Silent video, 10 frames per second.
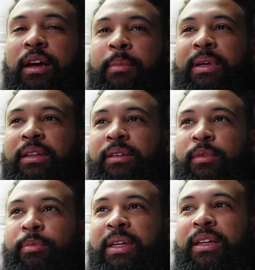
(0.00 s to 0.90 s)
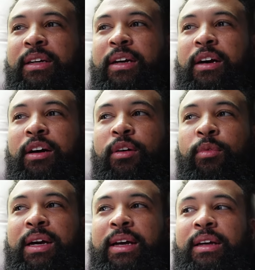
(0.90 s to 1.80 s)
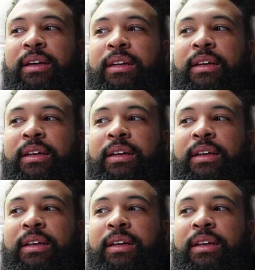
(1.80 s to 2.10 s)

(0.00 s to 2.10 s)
we've been in a car where